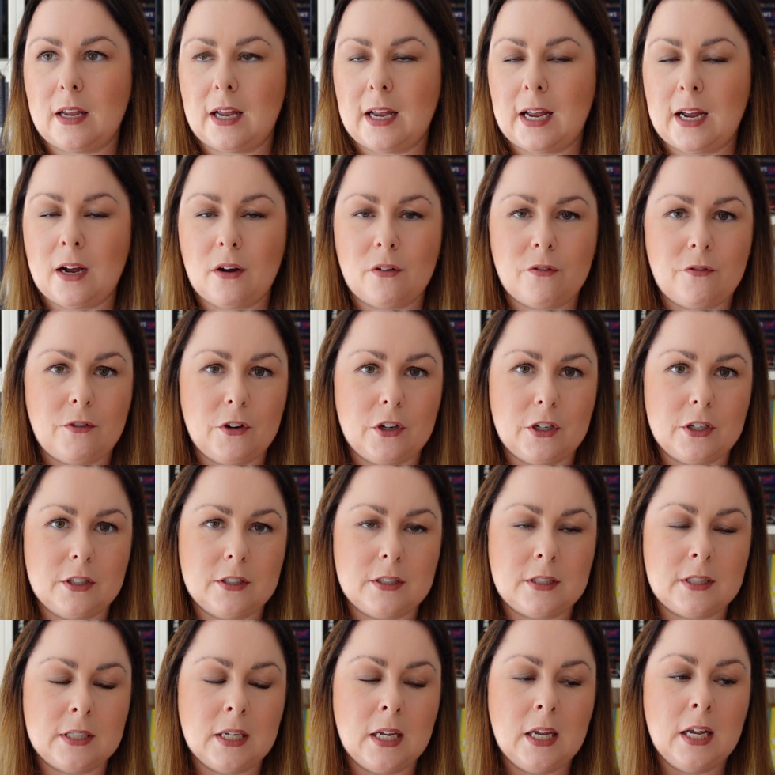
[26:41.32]

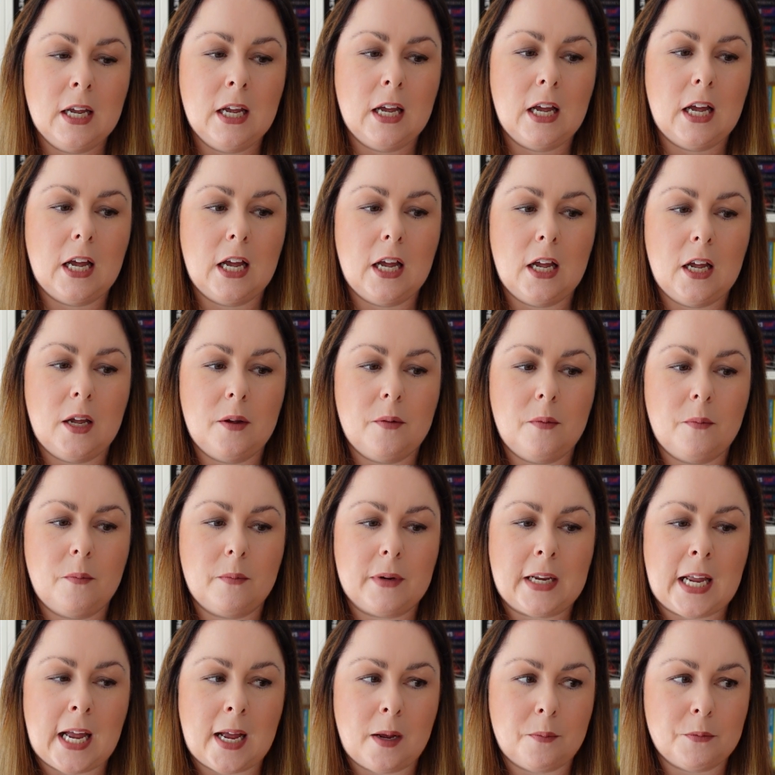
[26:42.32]
alphas,
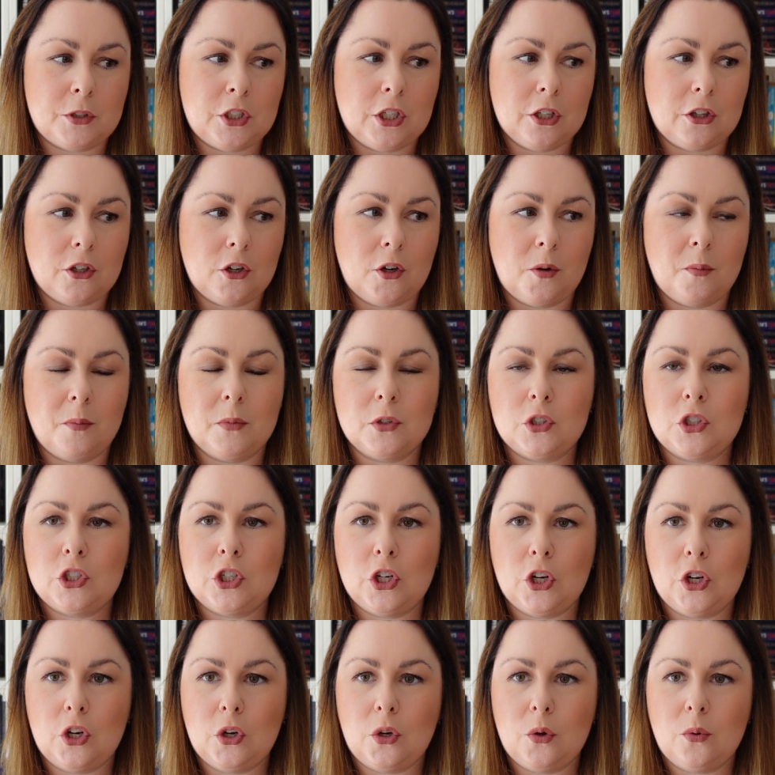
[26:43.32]
capture them
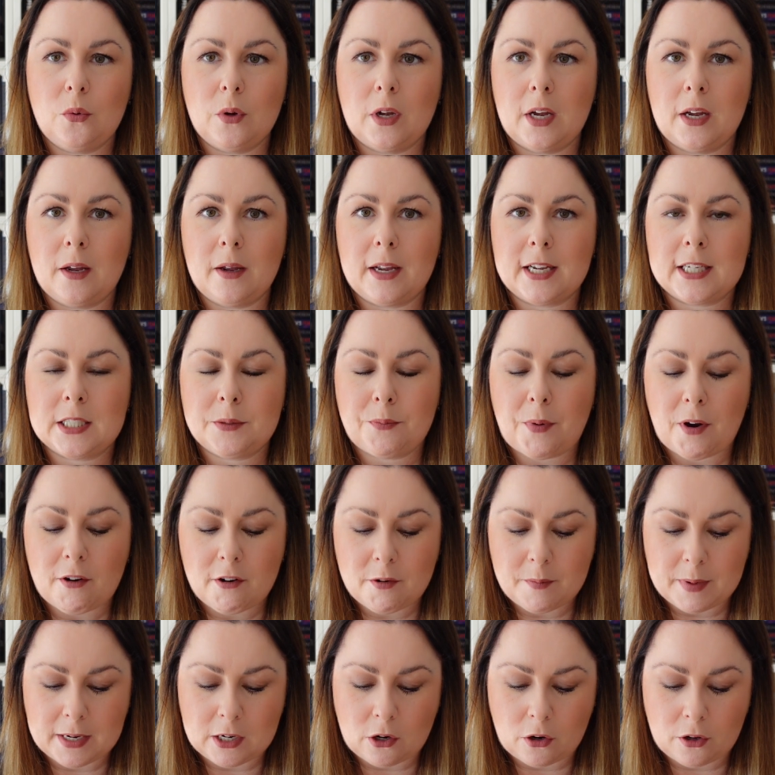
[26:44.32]
to
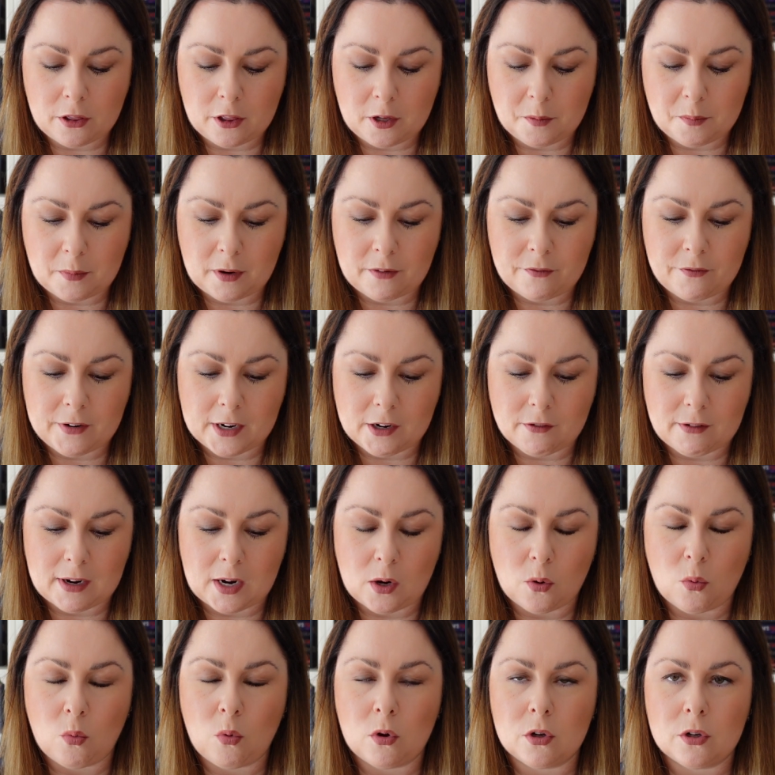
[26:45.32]
experiment on them and figure
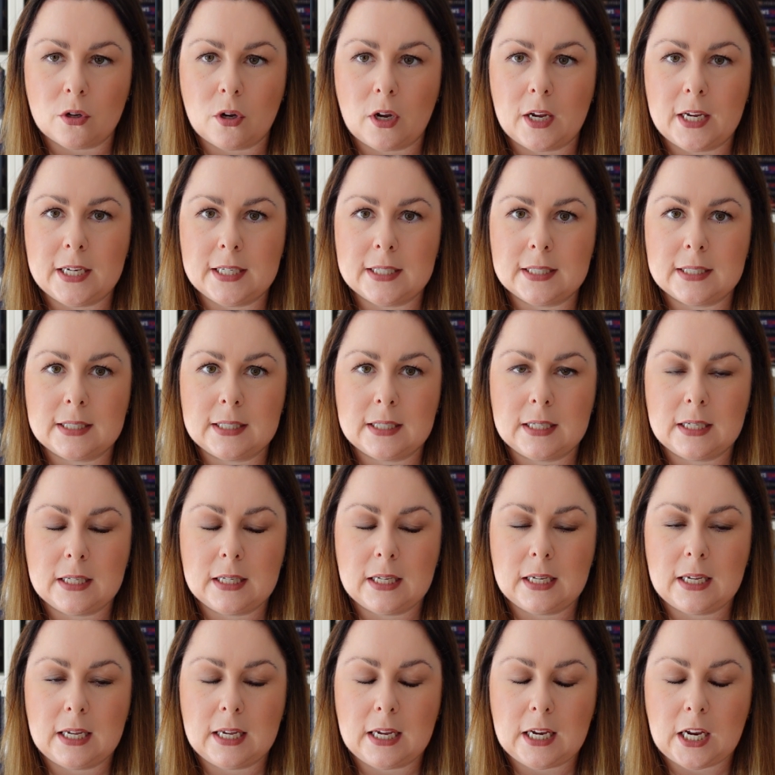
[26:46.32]
out what is
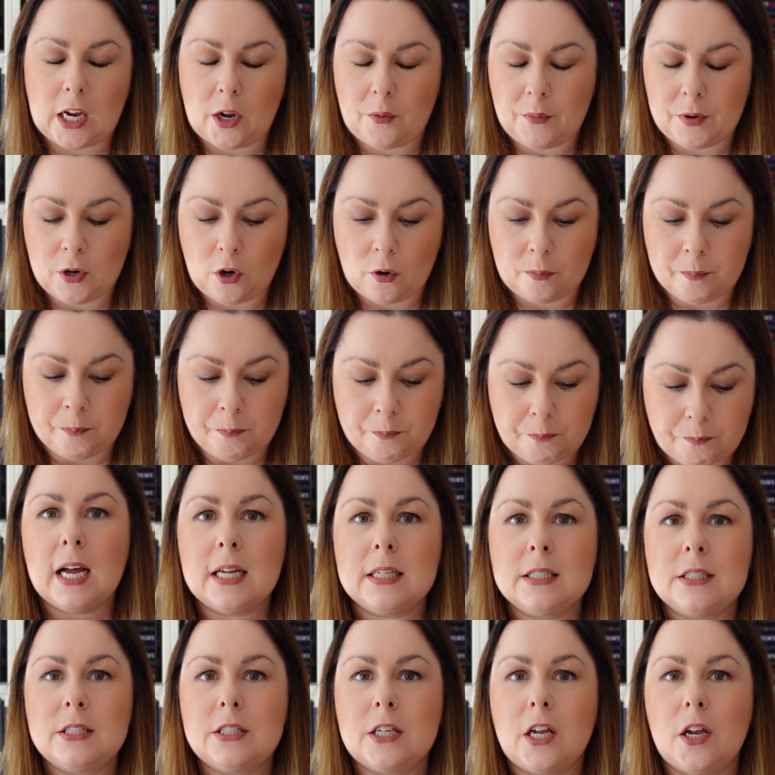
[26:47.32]
going on.
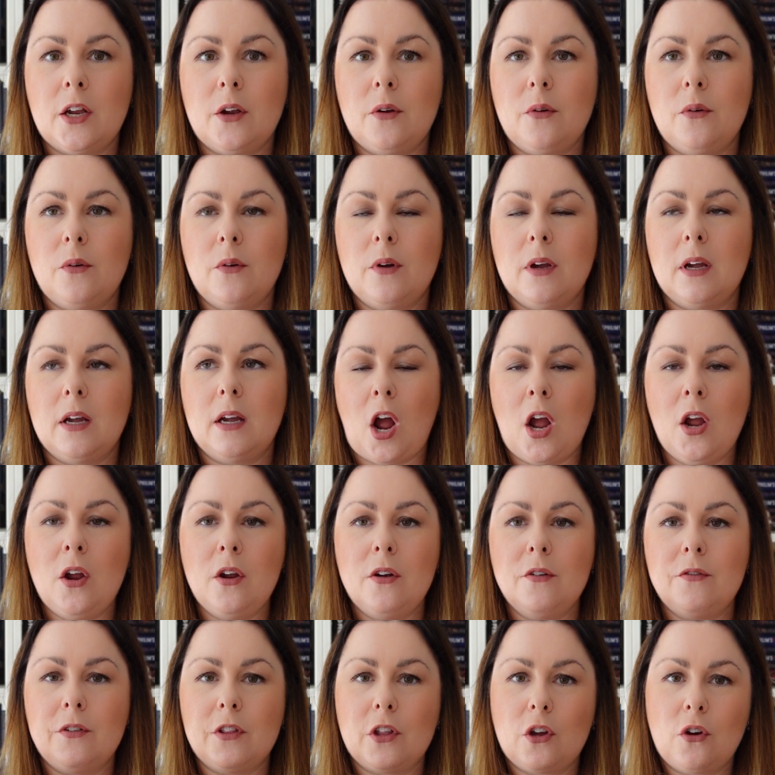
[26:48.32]
And so
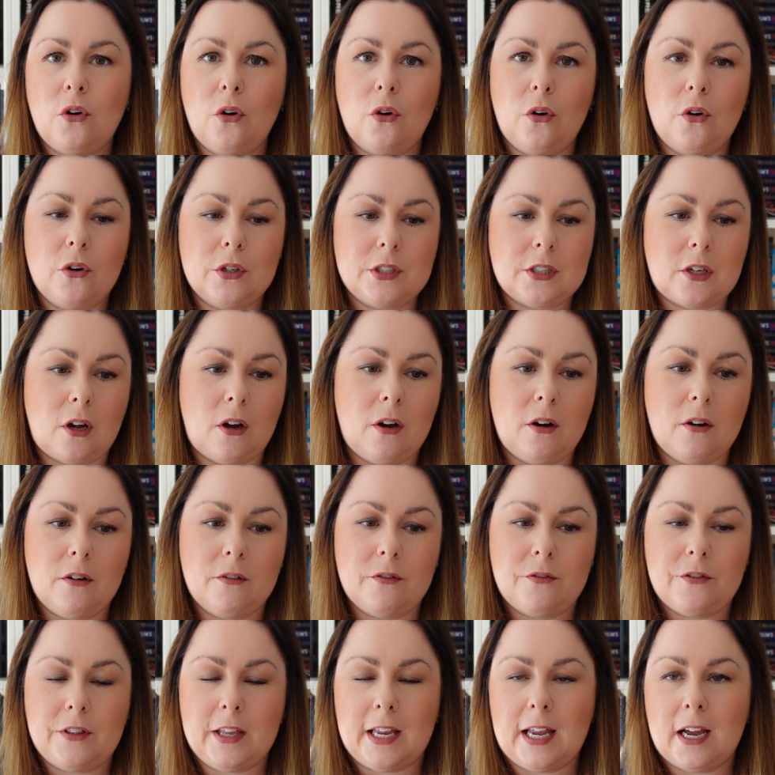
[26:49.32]
over the course
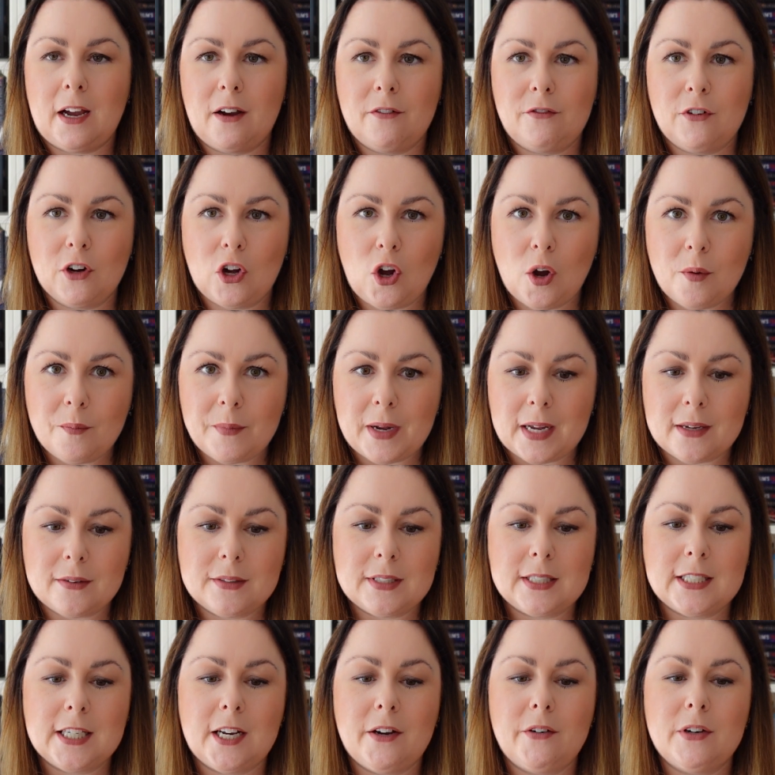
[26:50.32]
of the Alpha Compound
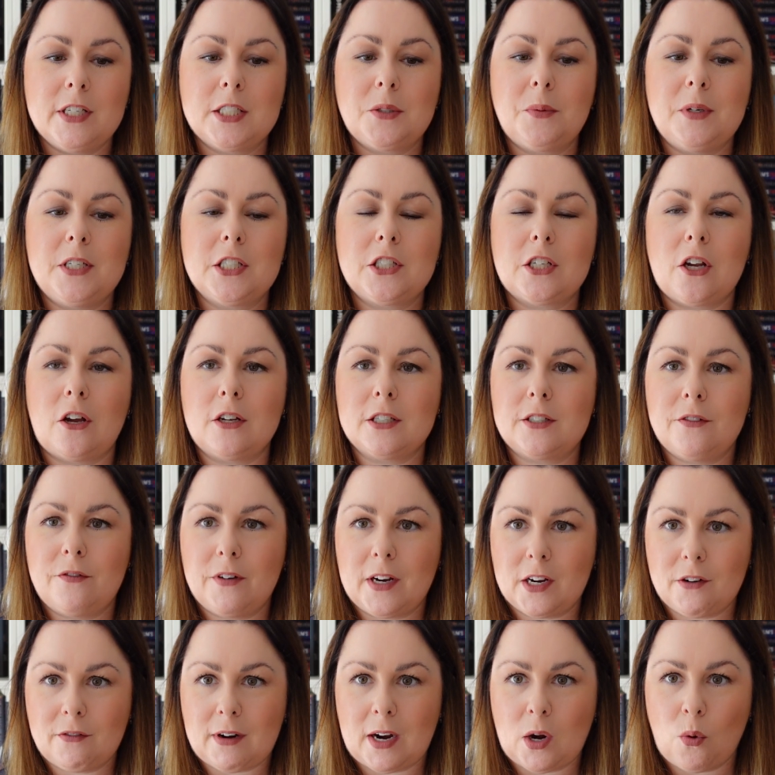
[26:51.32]
series, we start to
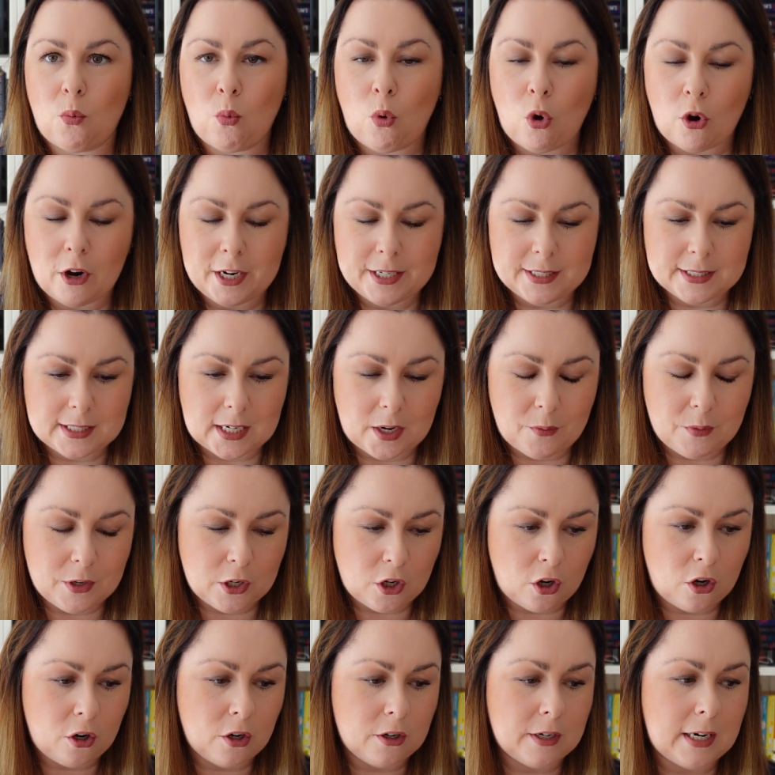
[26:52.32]
figure out what is going
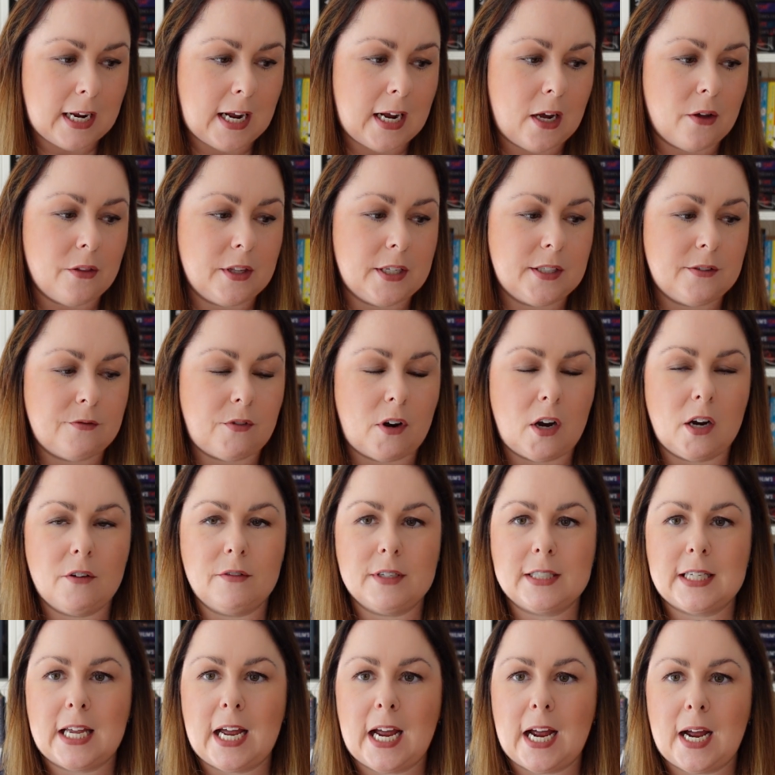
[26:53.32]
on, how this
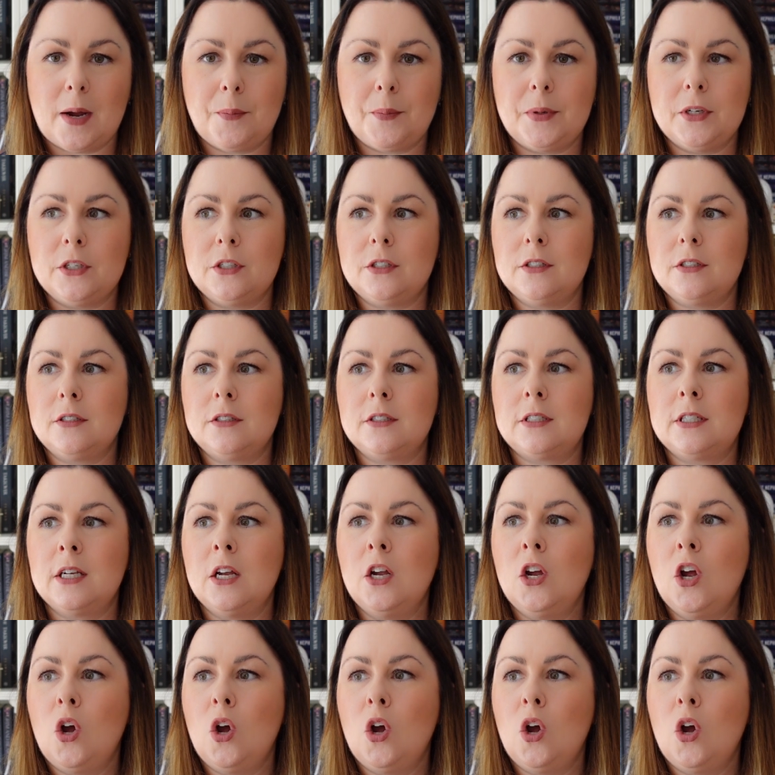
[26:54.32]
virus happened,